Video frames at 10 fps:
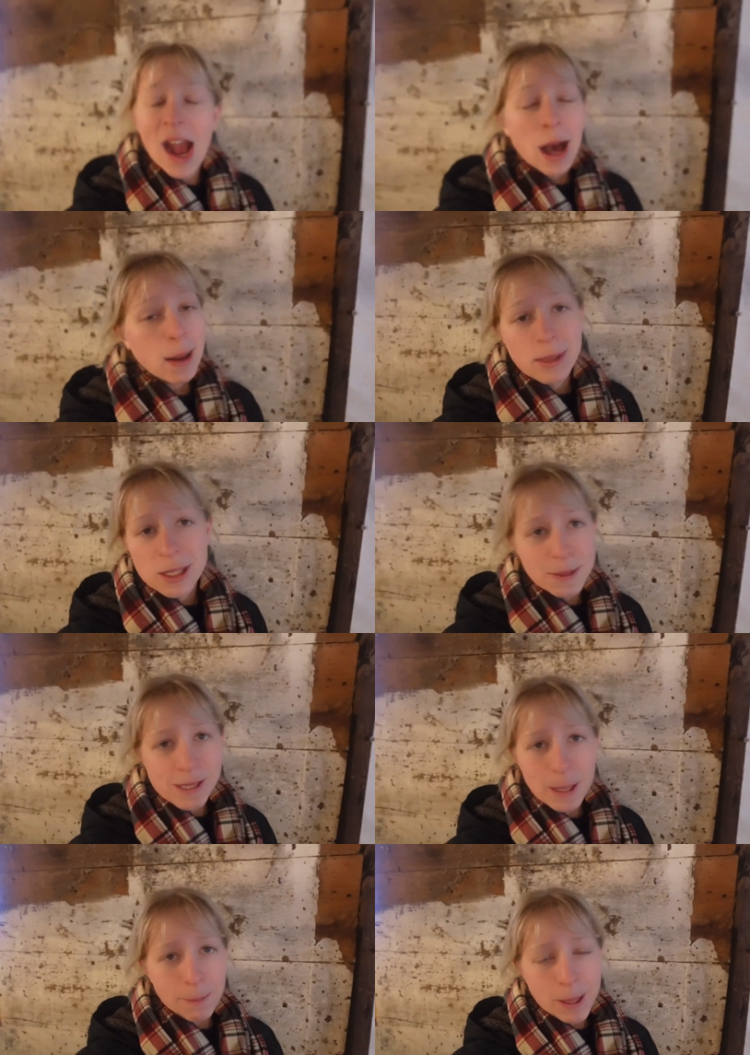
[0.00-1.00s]
I must be
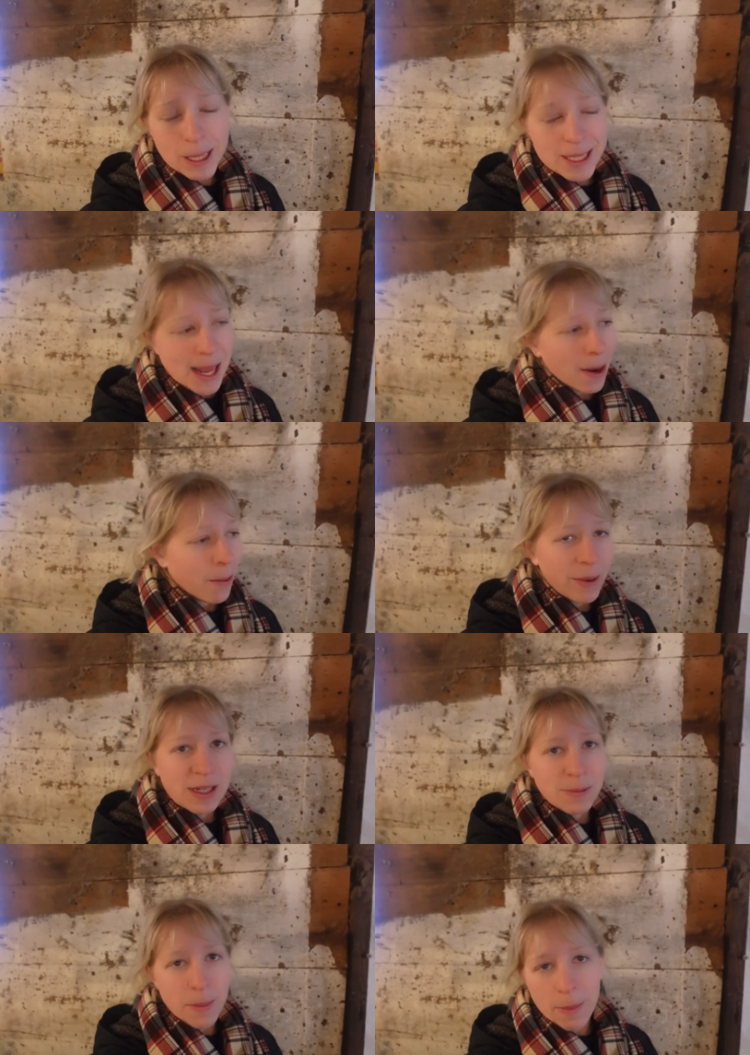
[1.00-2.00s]
slipping because I
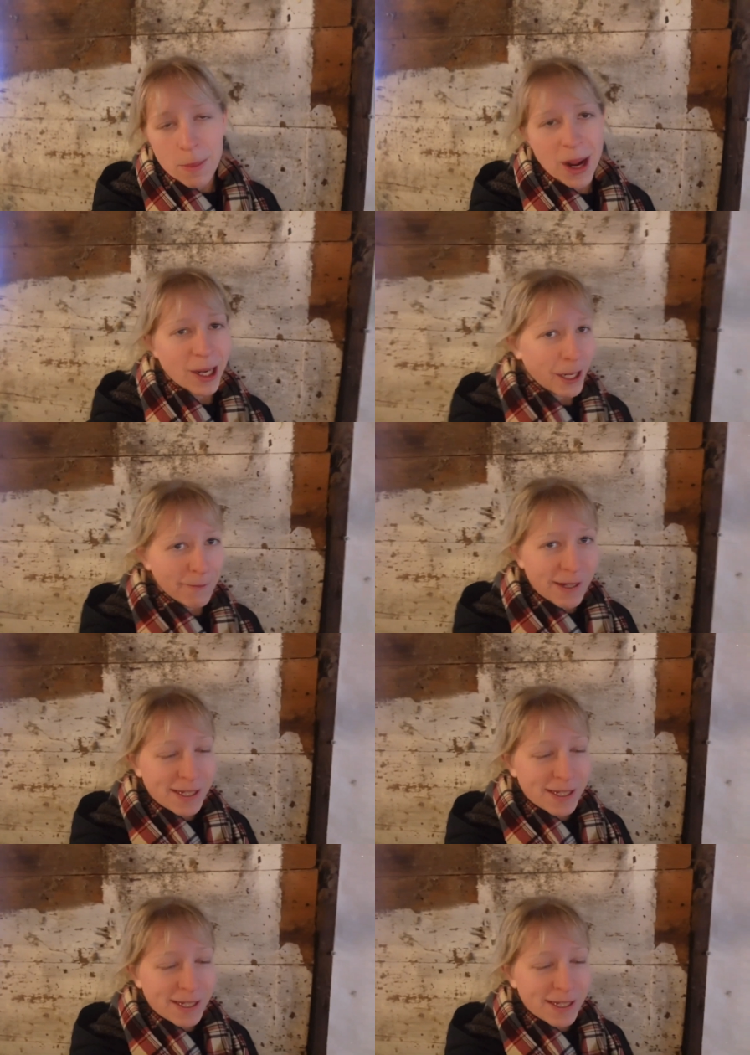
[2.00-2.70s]
always remember my coffee.